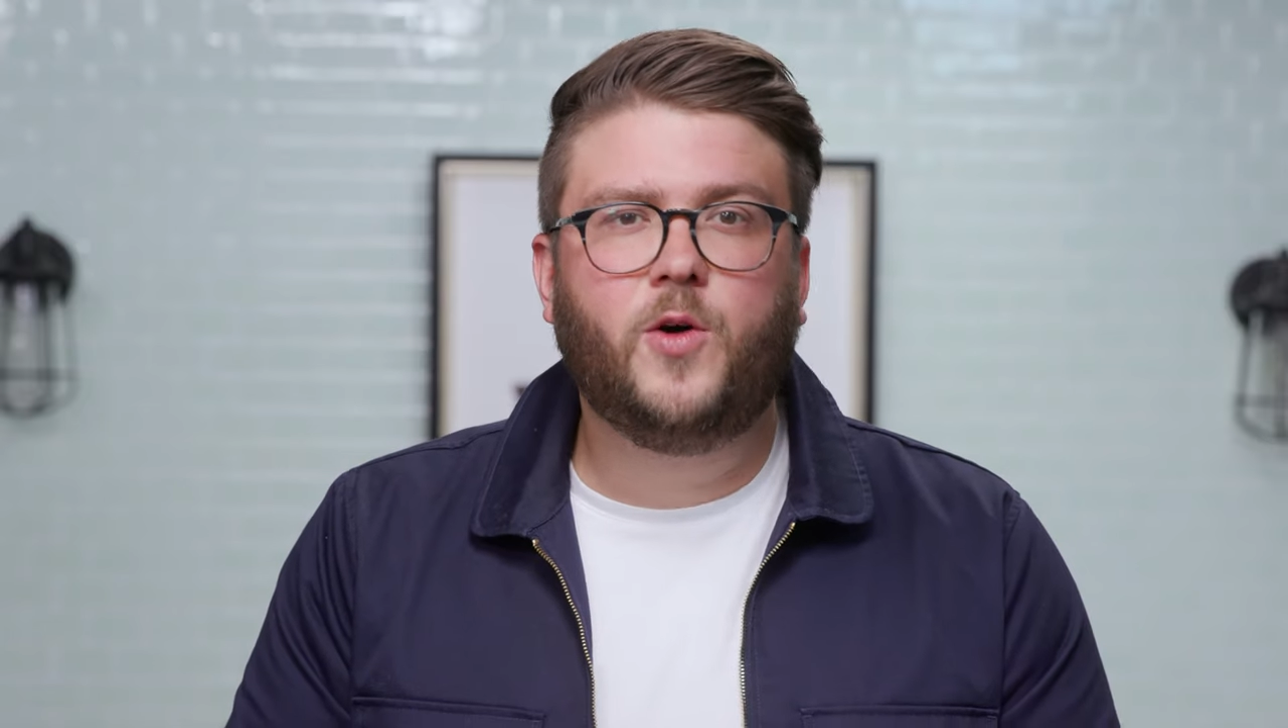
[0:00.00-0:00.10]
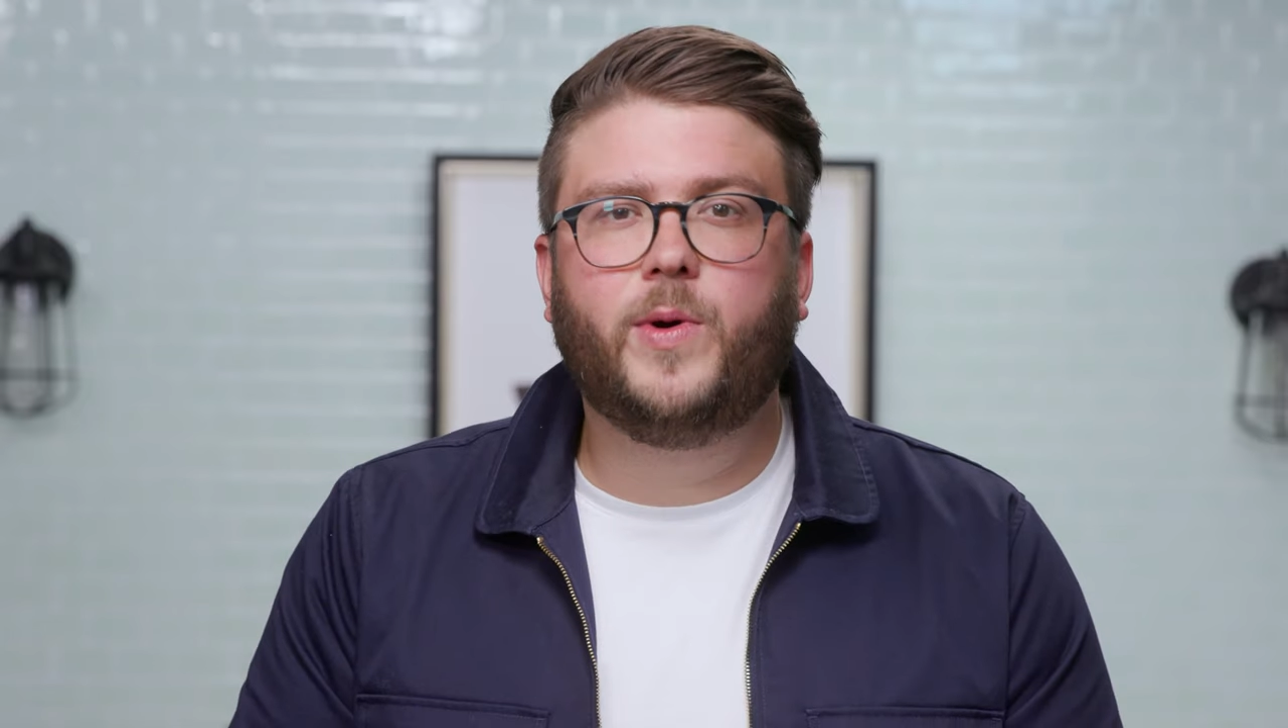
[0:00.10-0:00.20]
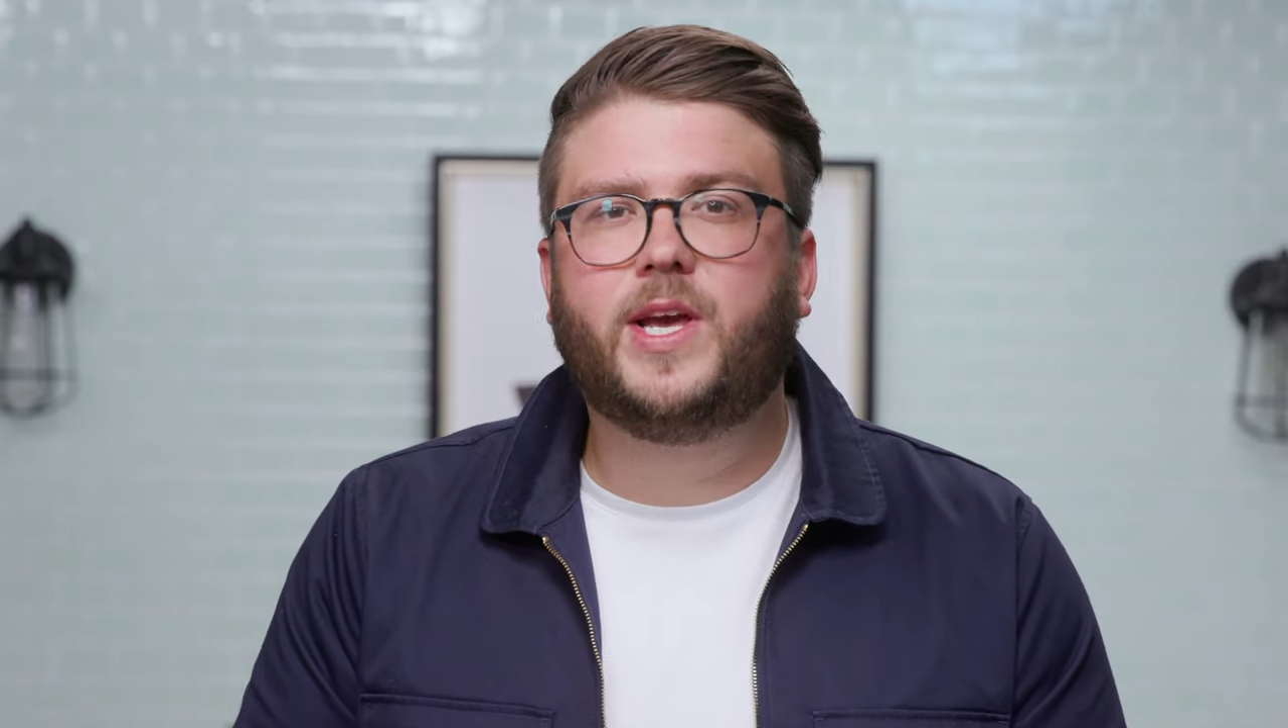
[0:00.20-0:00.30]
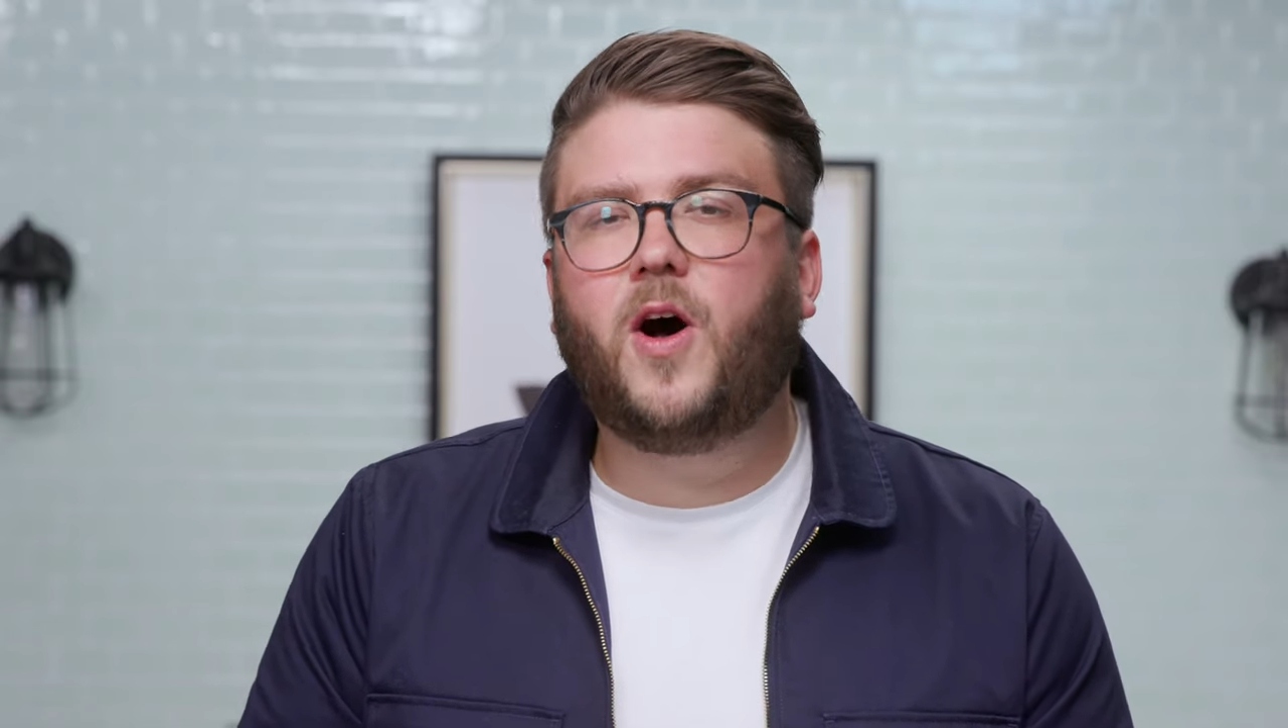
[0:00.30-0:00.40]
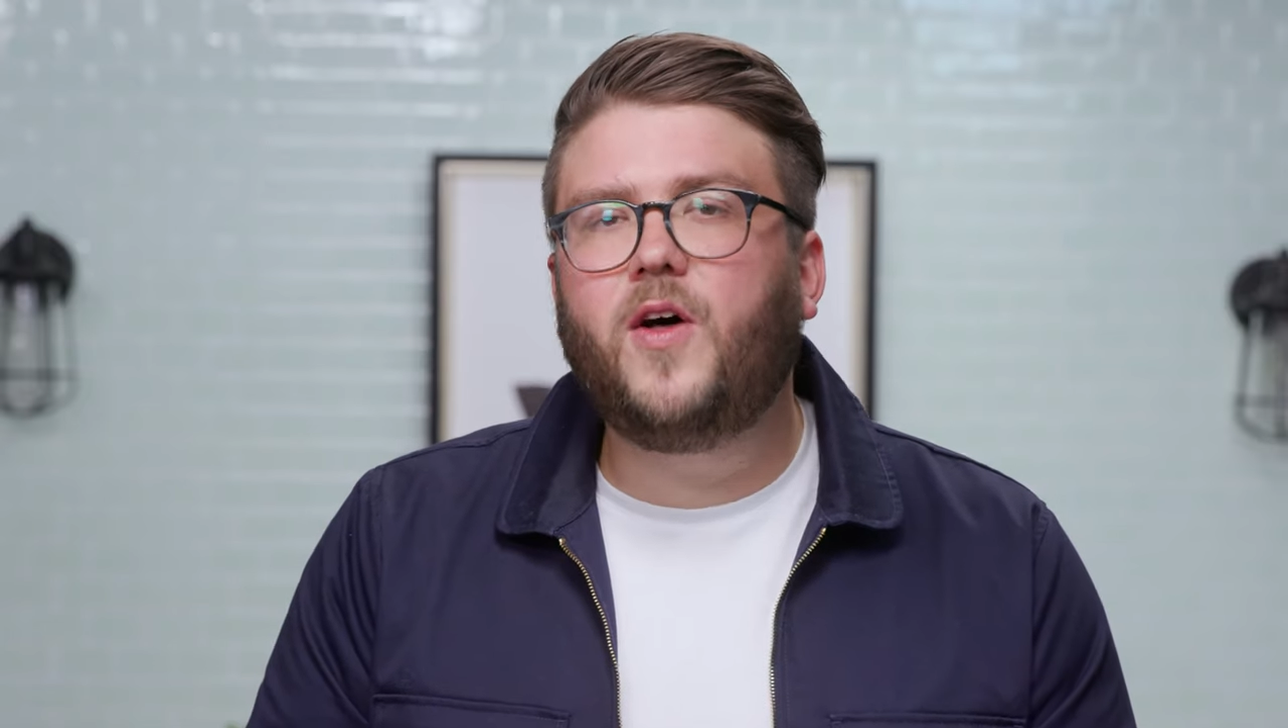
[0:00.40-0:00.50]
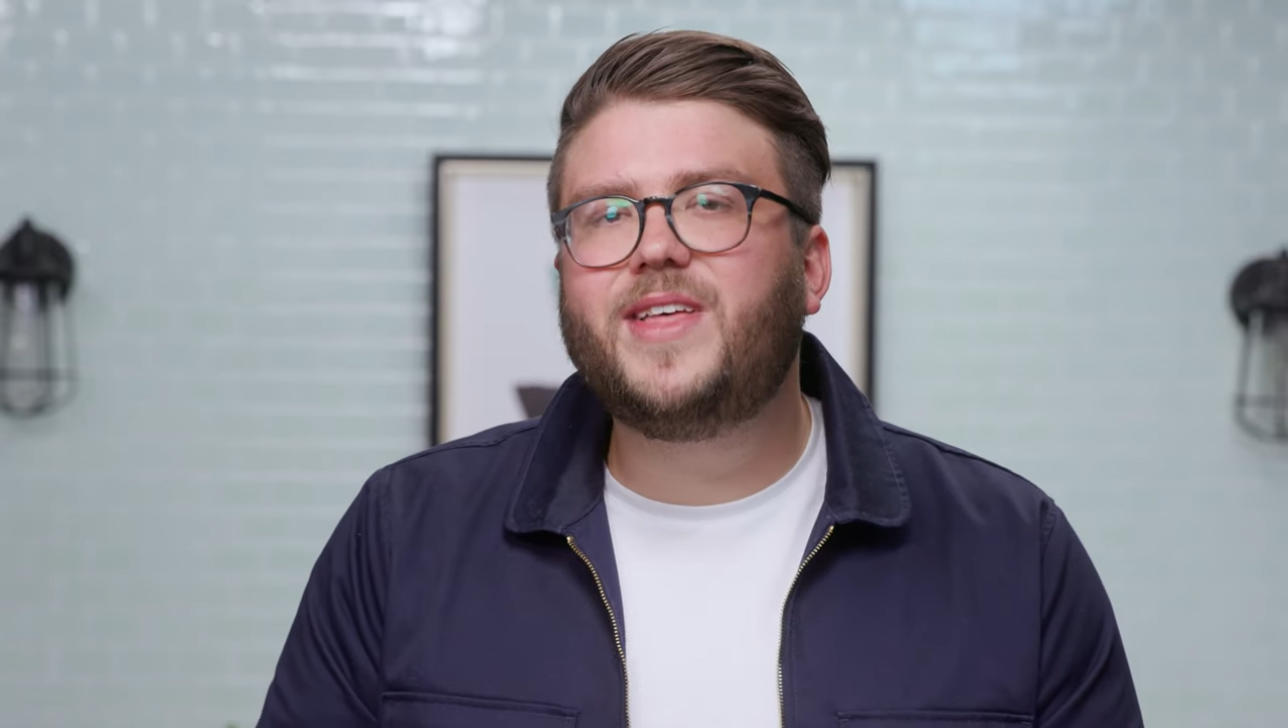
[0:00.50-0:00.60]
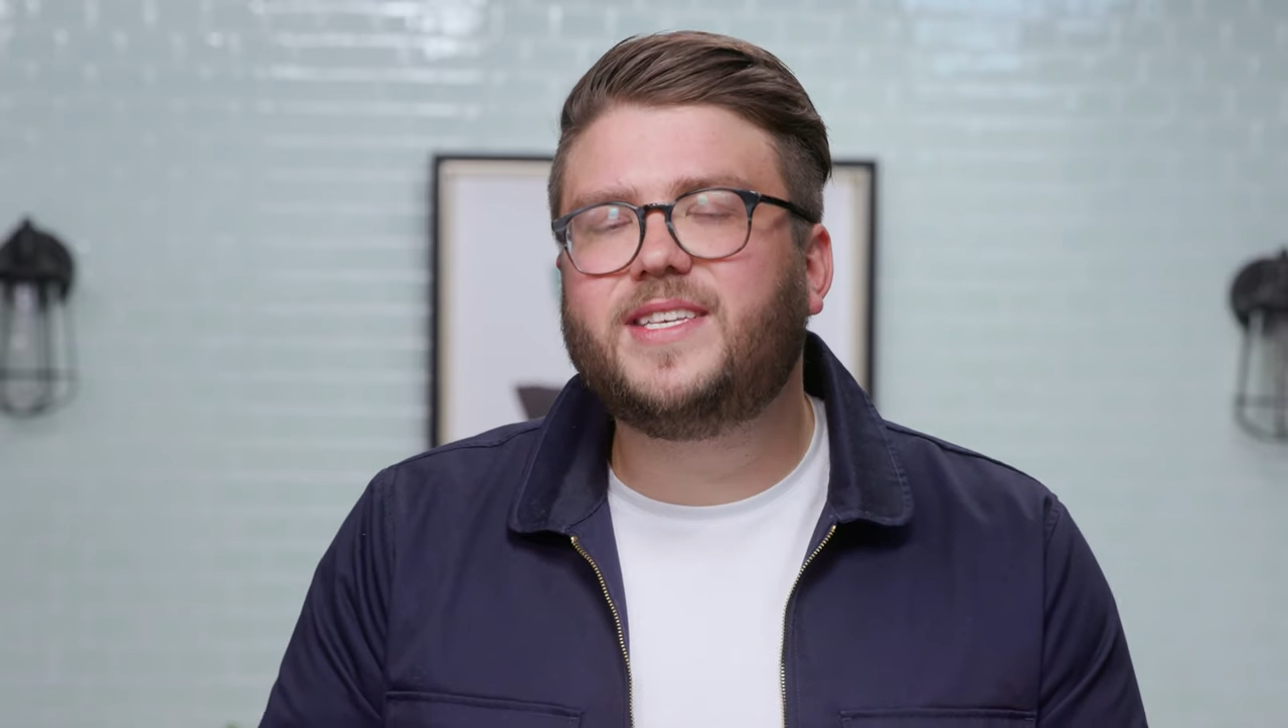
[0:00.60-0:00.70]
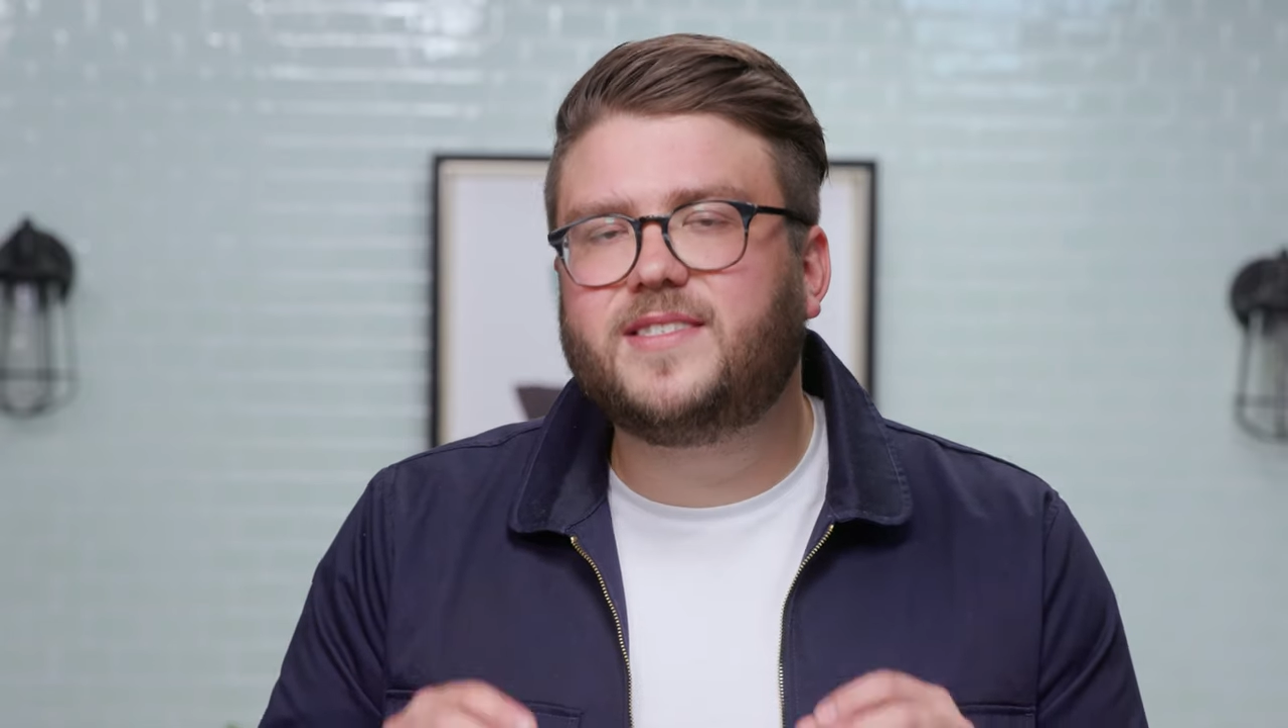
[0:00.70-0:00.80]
We call this